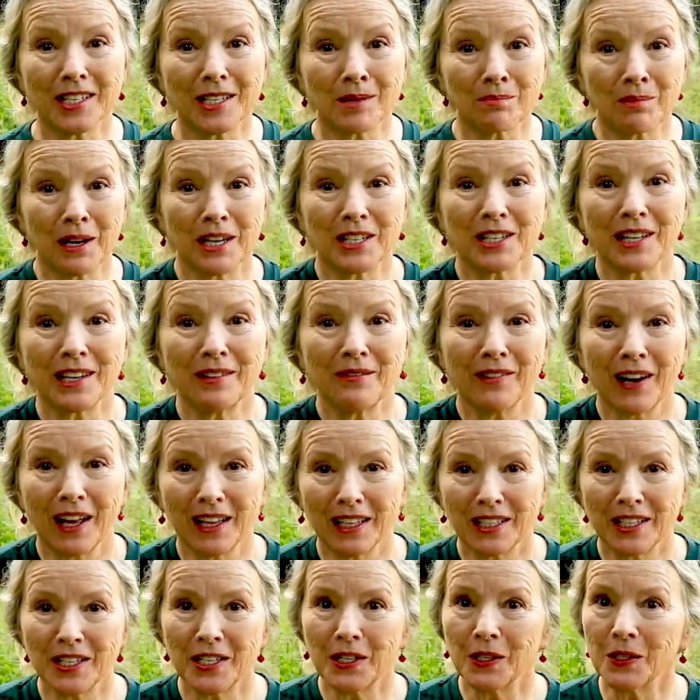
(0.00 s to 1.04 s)
especially
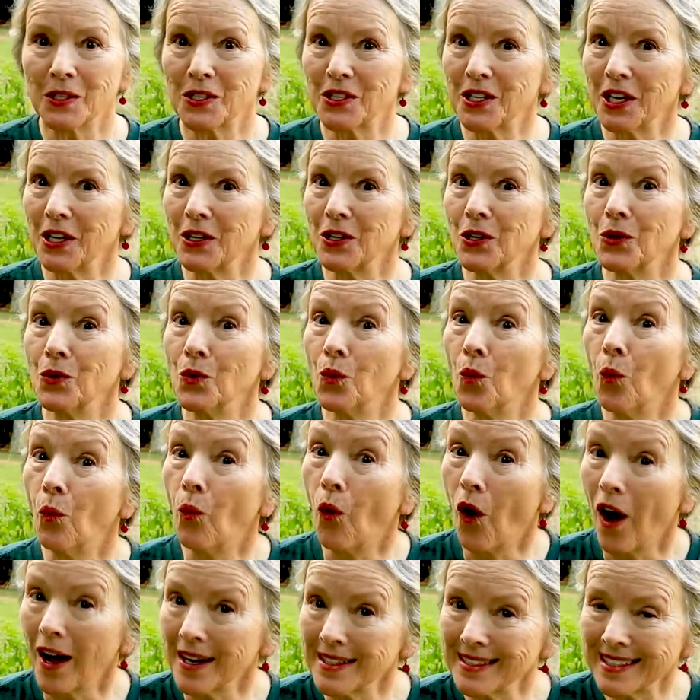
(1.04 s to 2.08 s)
volunteers that you
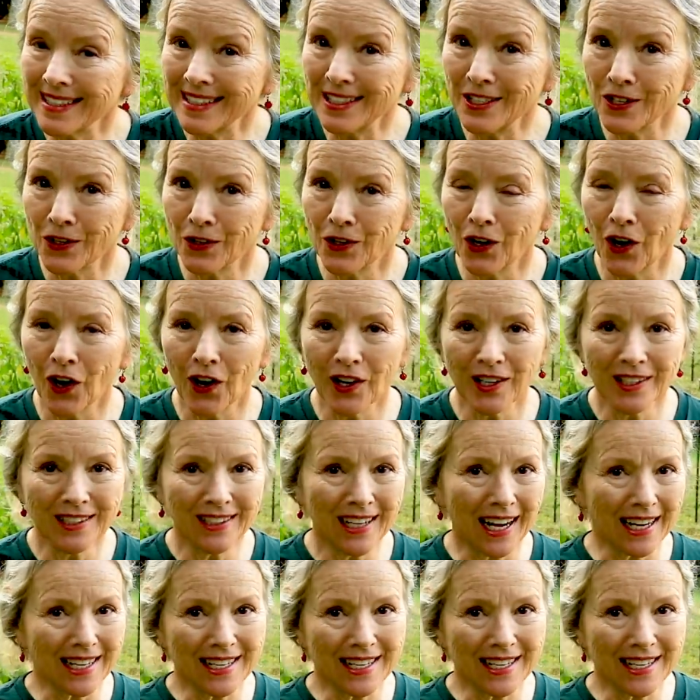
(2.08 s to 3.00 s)
want in your garden,